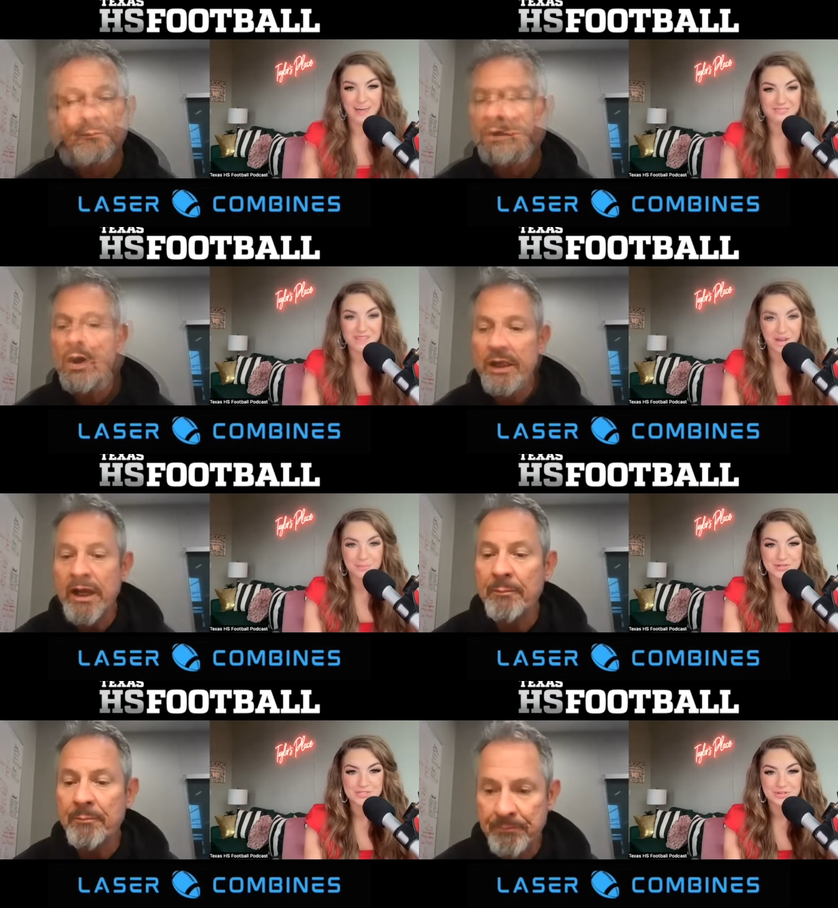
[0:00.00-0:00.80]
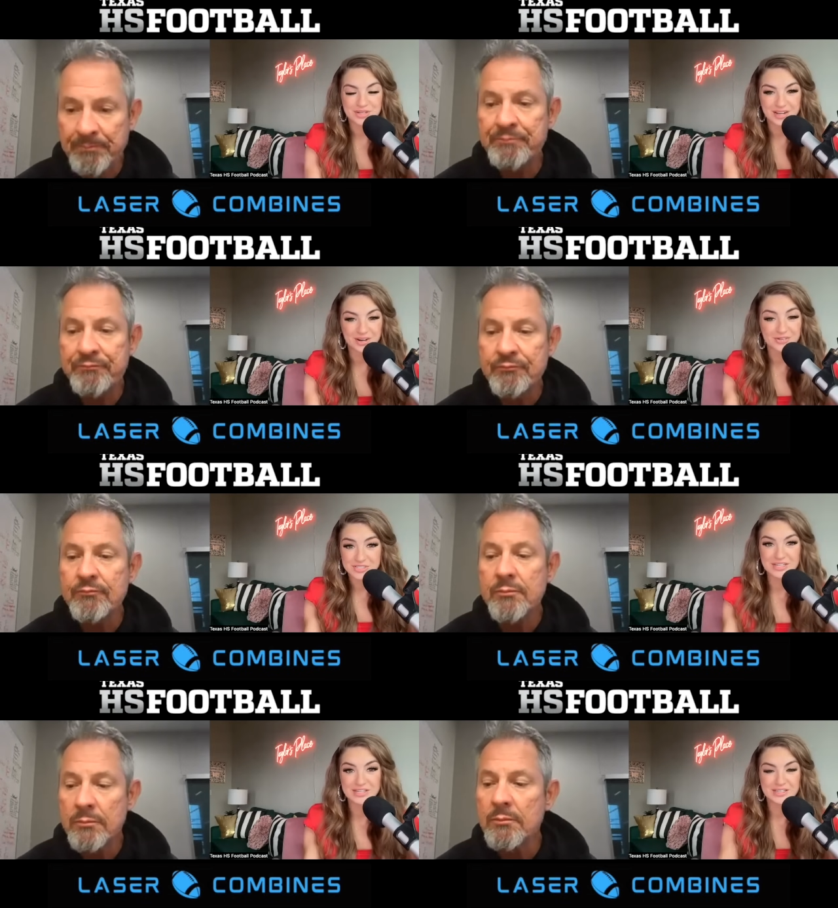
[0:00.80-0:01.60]
Speaker 1: they want to have the
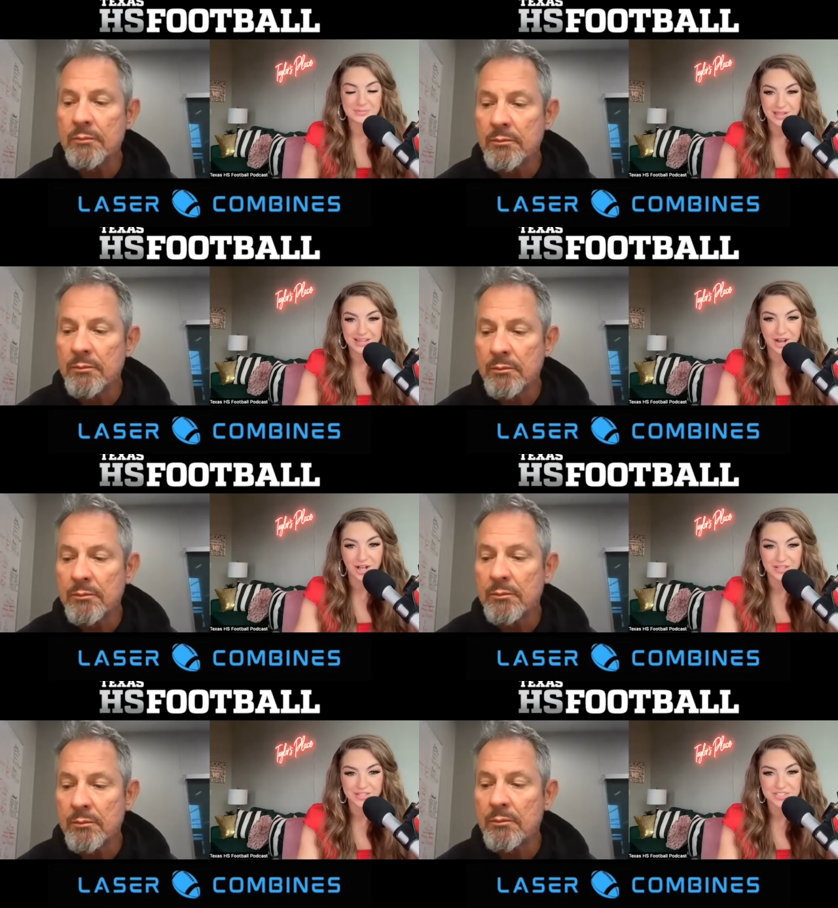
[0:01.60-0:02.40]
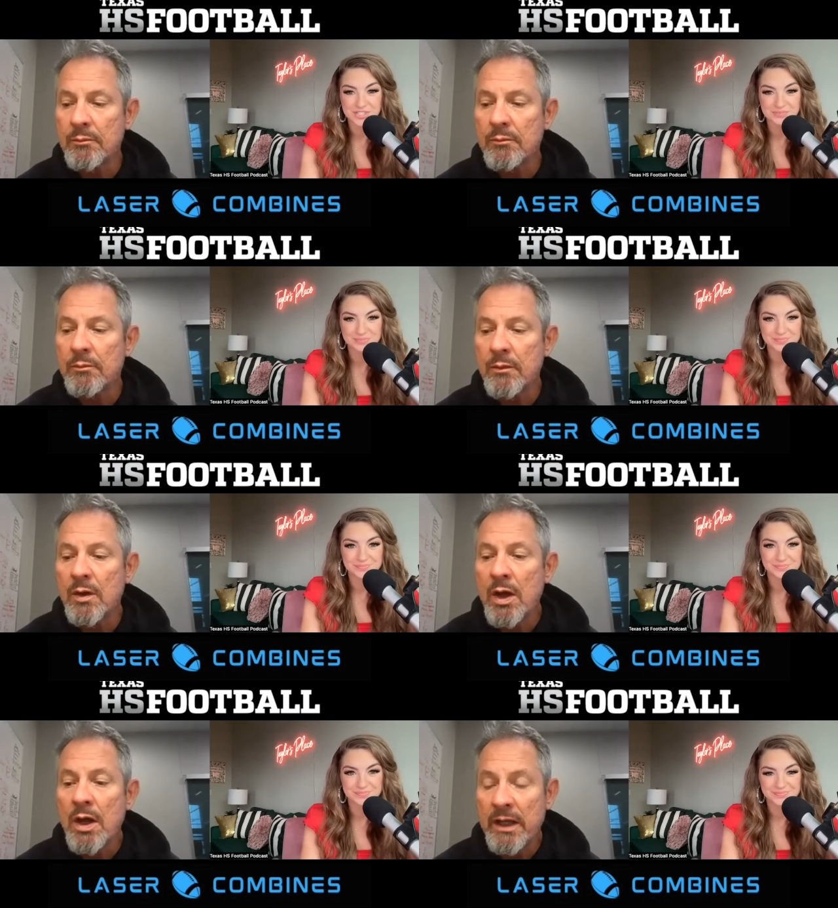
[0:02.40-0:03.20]
opportunity to play at the college level
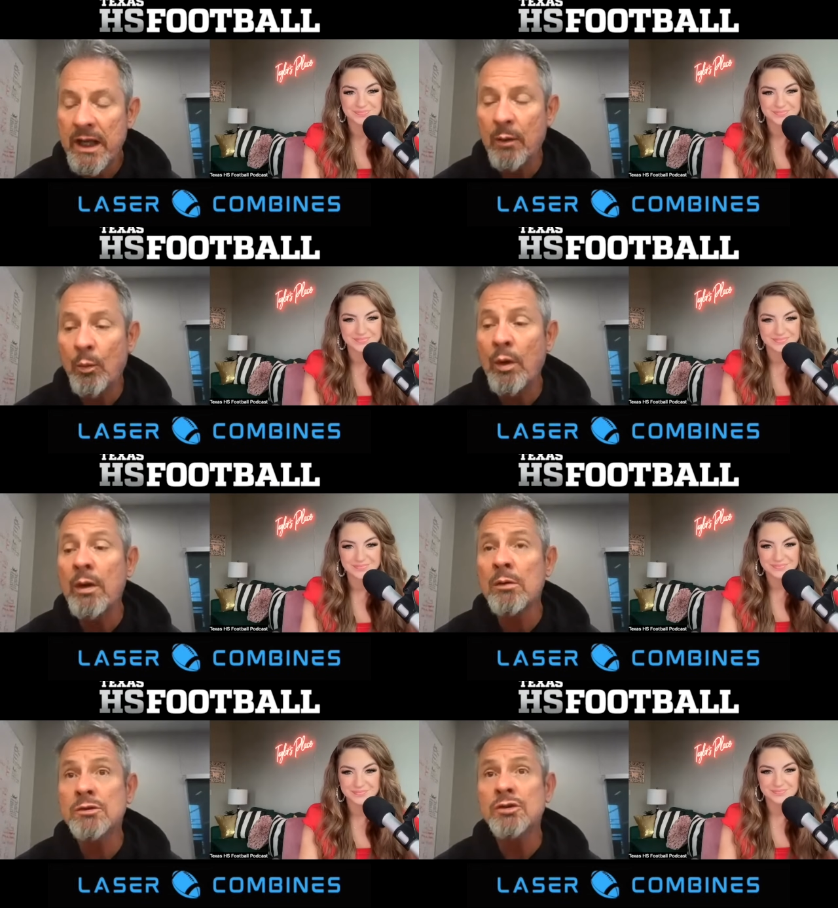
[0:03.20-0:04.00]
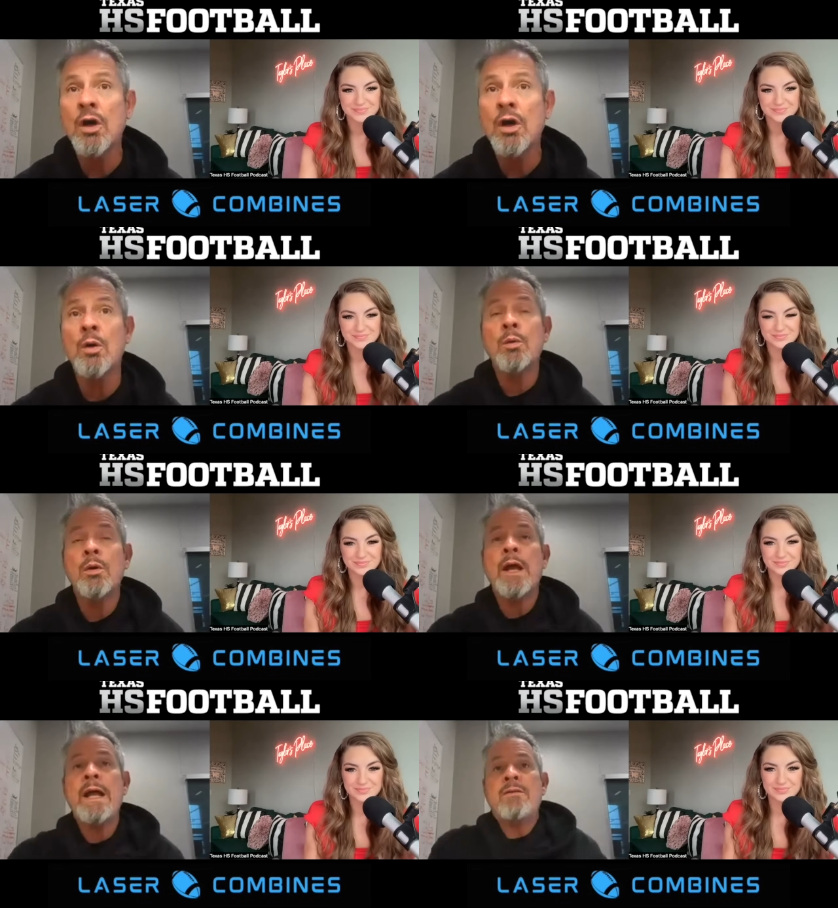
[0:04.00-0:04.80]
Speaker 2: yeah, well, so,
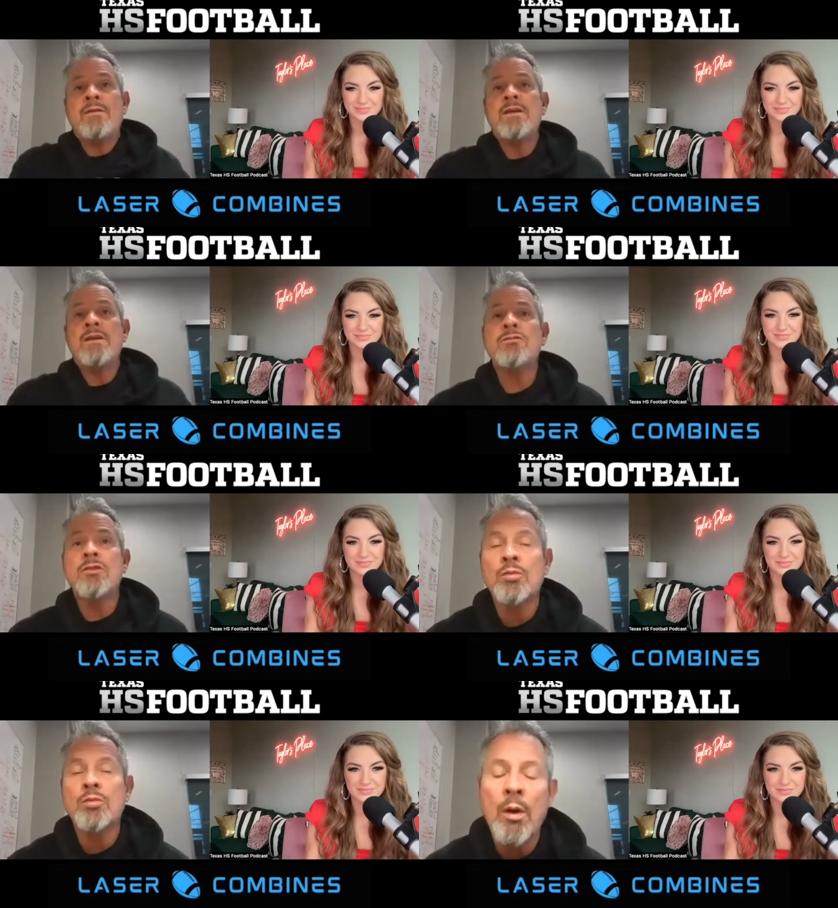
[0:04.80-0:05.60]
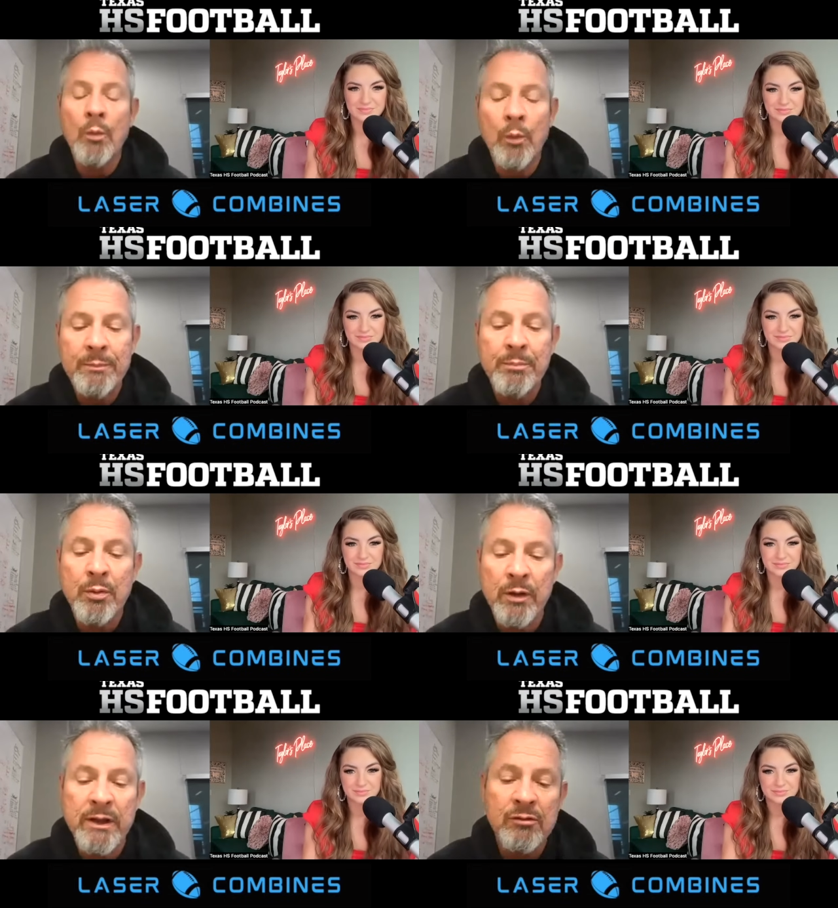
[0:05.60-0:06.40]
and this is what we
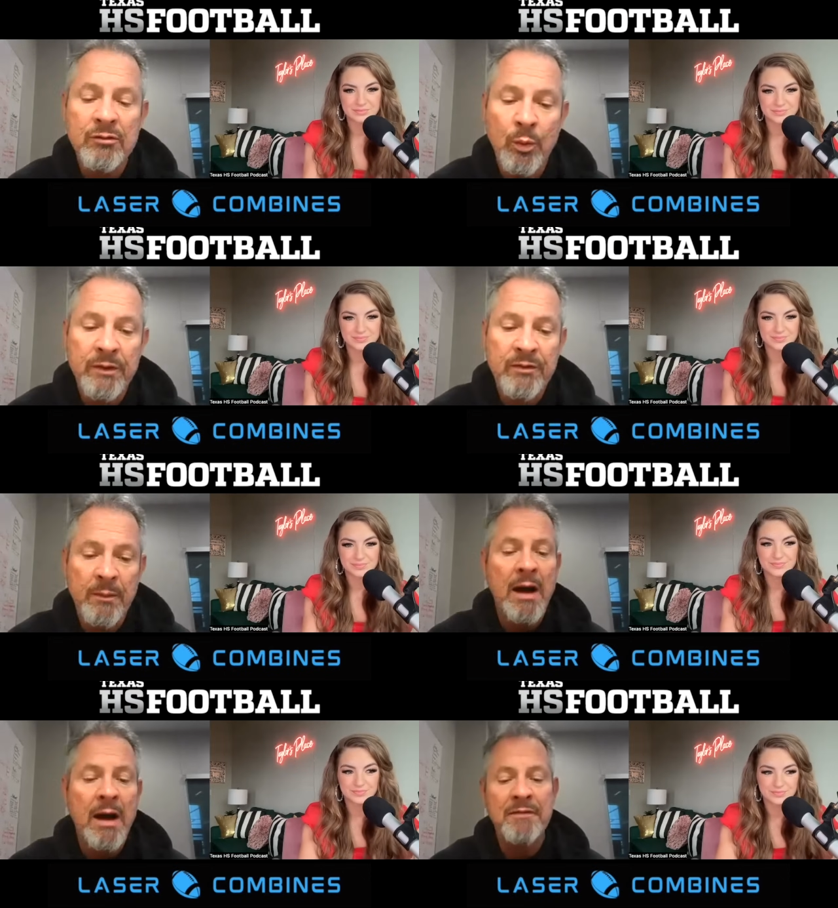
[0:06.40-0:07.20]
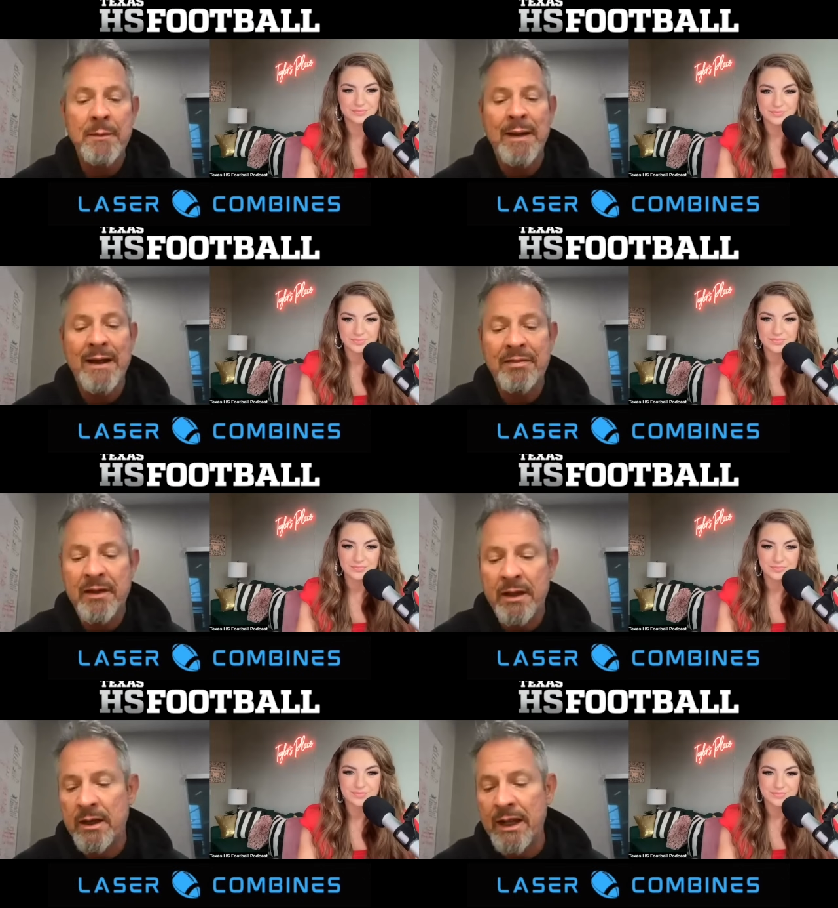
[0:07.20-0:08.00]
preach with the Moffitt
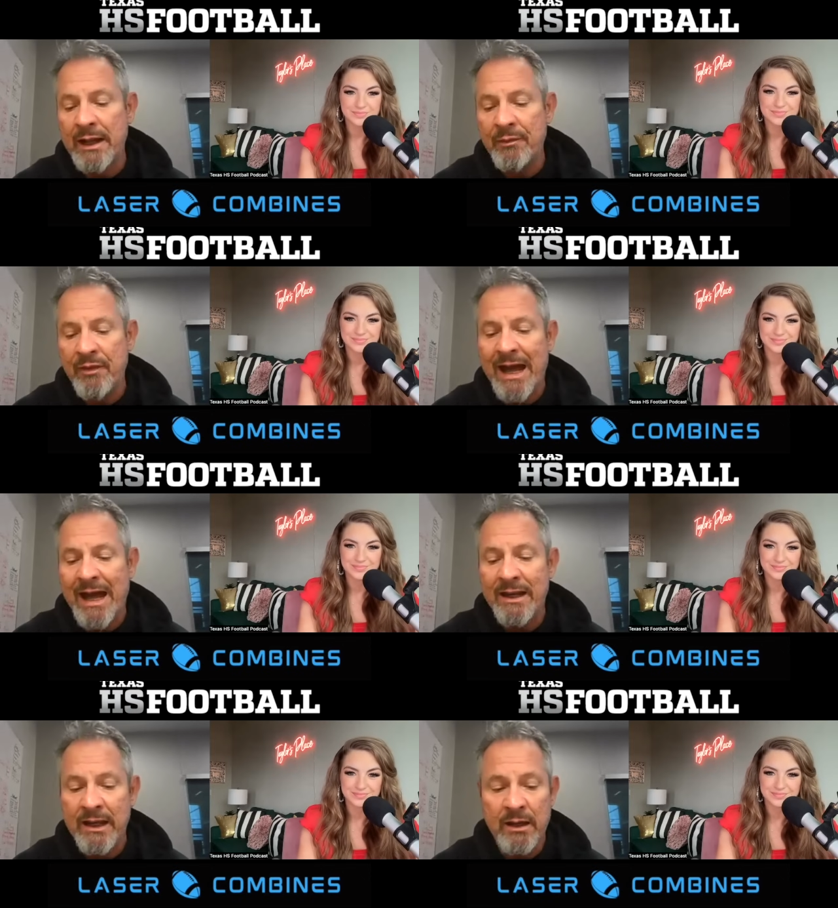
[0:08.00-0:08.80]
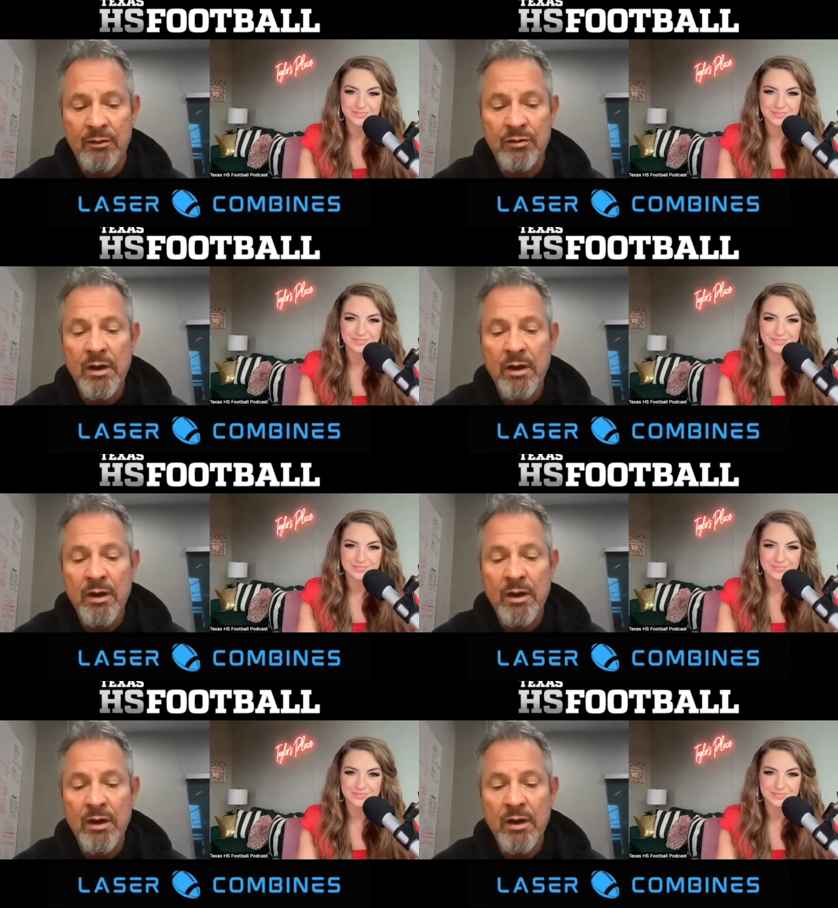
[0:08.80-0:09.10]
method, and that mm-hmm. is,